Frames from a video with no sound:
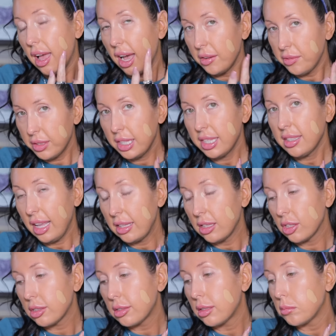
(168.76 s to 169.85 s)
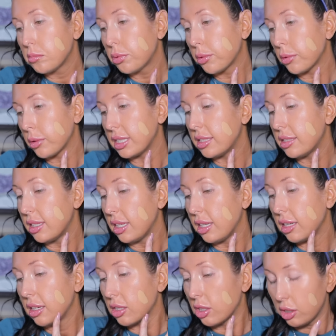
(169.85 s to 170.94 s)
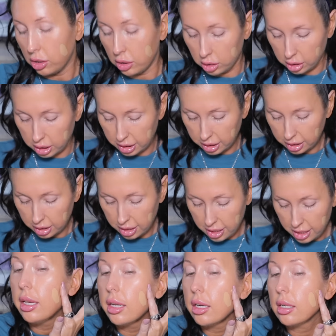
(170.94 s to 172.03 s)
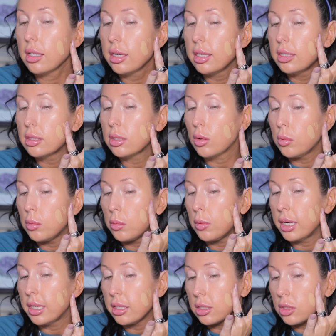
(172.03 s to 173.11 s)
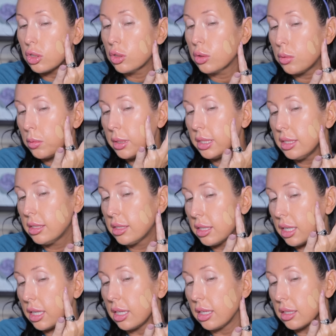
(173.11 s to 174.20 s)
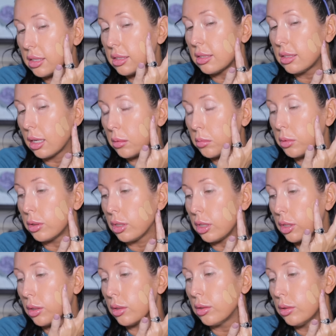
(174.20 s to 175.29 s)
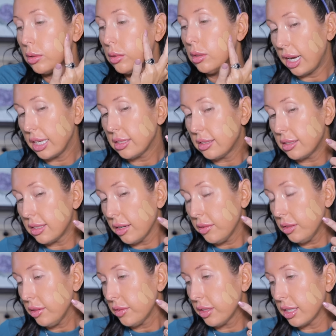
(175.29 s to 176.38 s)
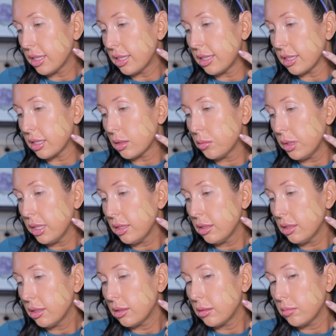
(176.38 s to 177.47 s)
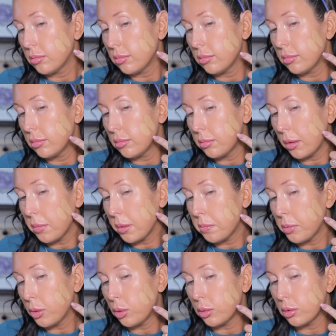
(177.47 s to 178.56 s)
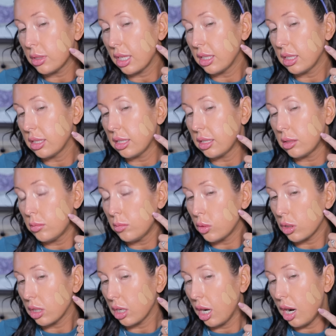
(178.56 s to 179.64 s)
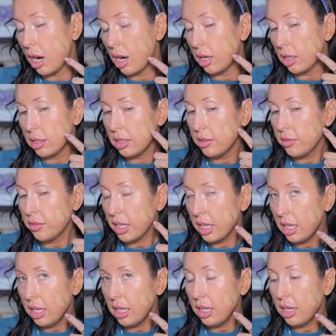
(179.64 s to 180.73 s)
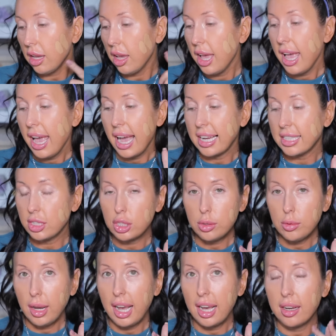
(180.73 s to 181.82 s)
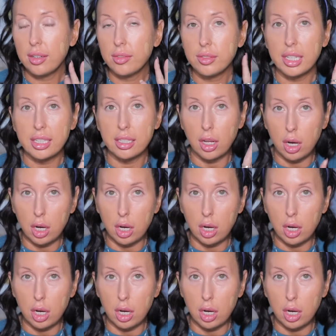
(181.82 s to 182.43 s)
I feel like that looks pretty good. Here is 120W. I definitely feel like this one maybe pulls a little more olive-y. I do have an